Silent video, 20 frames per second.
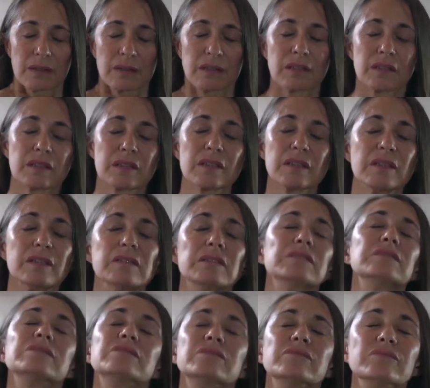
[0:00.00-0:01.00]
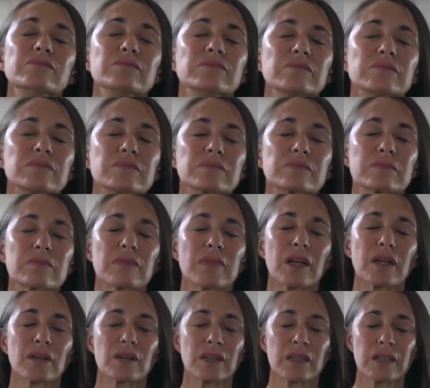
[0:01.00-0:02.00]
And
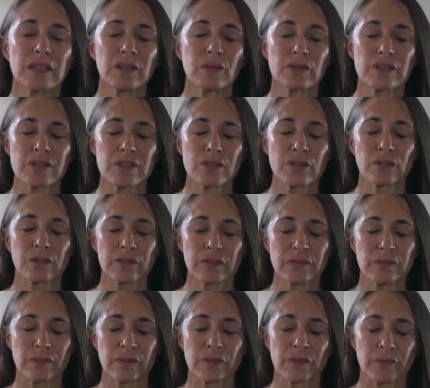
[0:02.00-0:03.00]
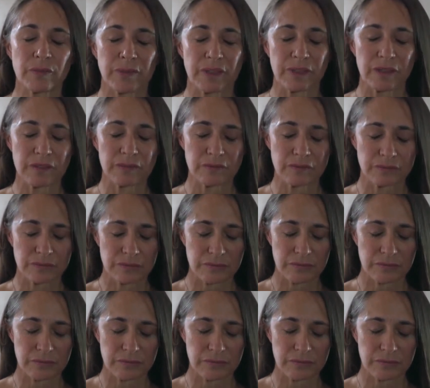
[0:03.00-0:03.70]
all he was torn from me.